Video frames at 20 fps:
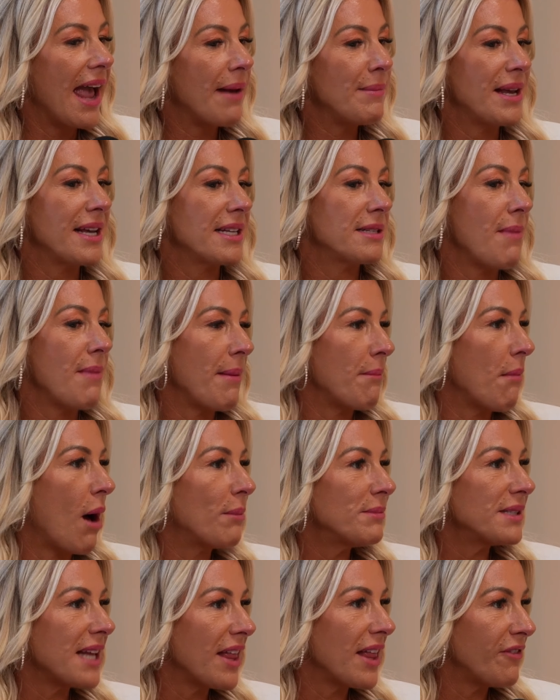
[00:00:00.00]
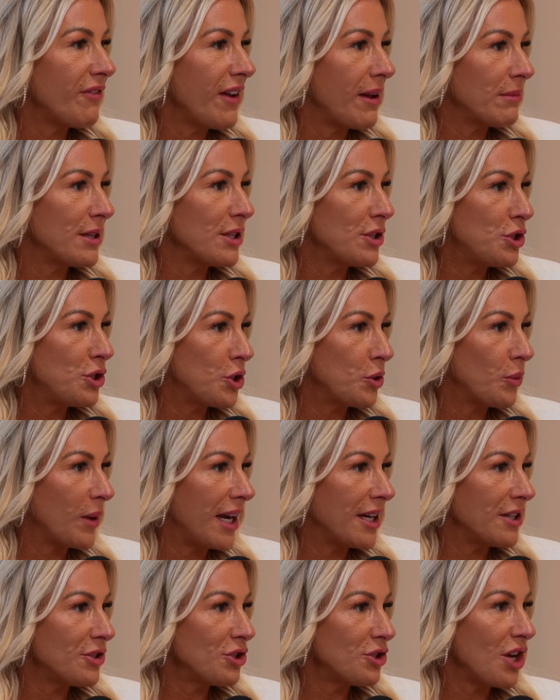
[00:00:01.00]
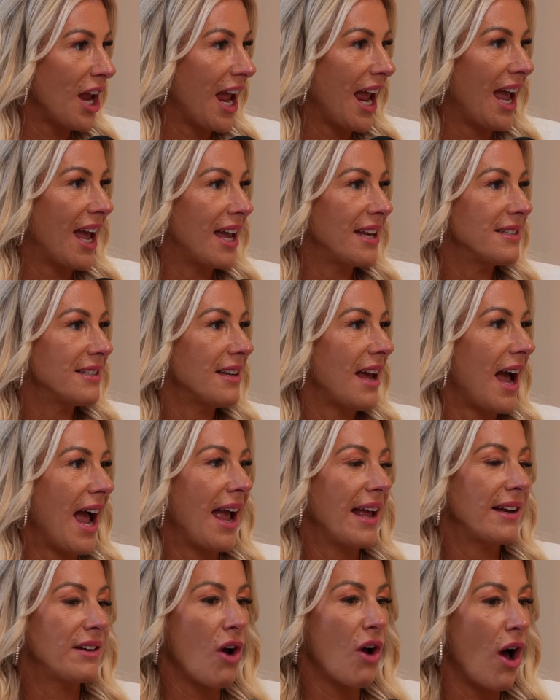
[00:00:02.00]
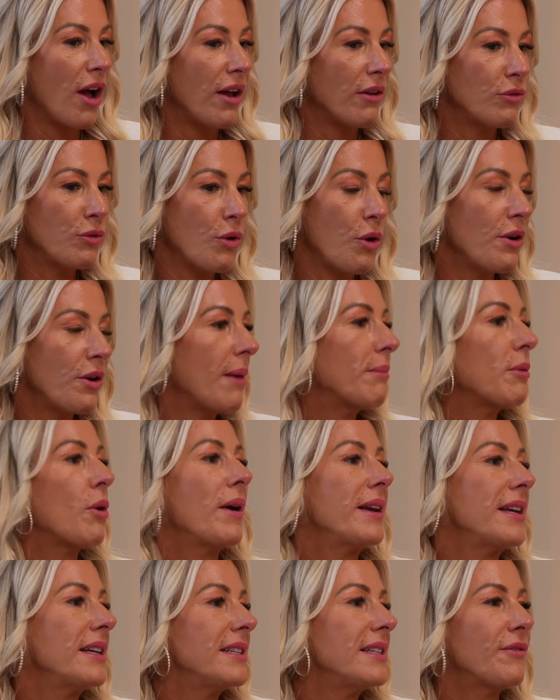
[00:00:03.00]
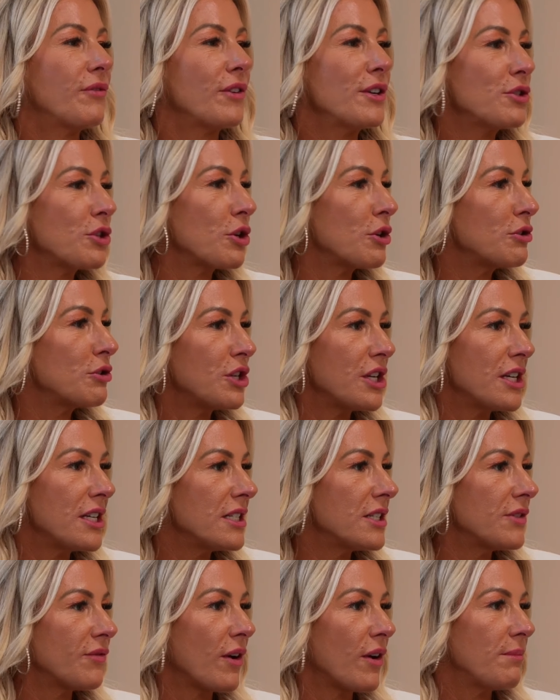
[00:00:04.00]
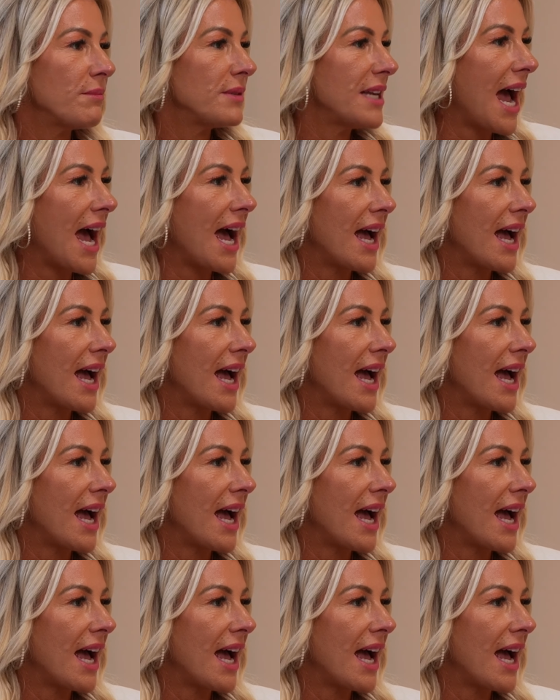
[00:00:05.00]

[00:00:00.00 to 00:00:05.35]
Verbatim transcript: because my mom's side of the family is Jewish, and I had grown up going to different churches from